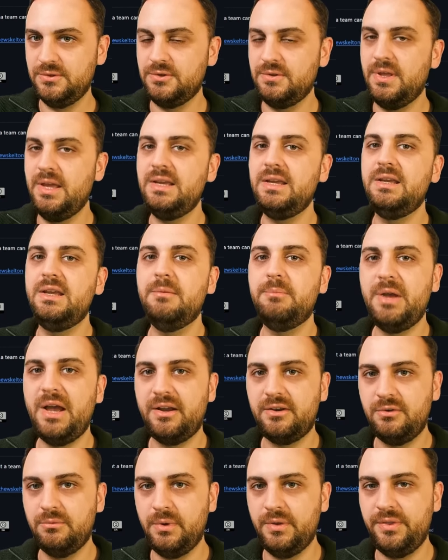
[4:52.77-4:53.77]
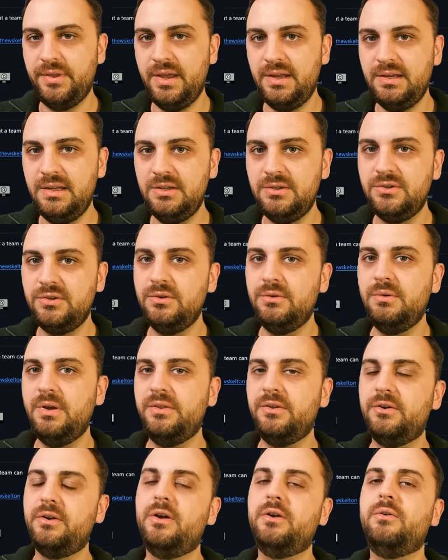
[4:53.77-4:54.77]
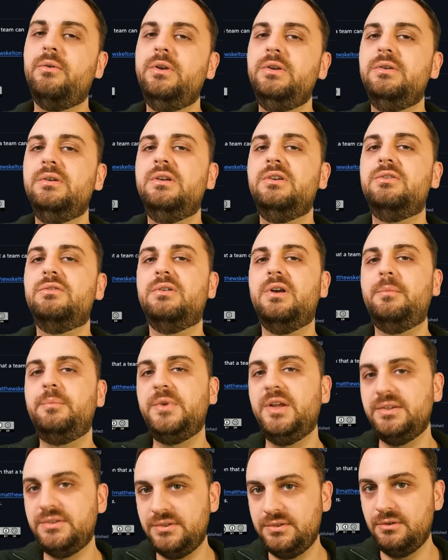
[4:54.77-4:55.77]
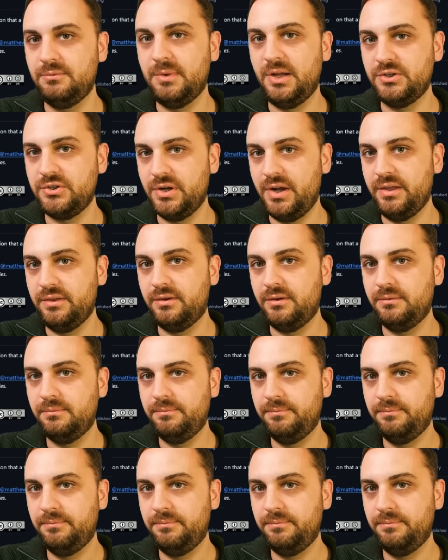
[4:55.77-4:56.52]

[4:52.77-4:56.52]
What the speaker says: So they can get back to what they need to, and they're not going to interrupt us too much either.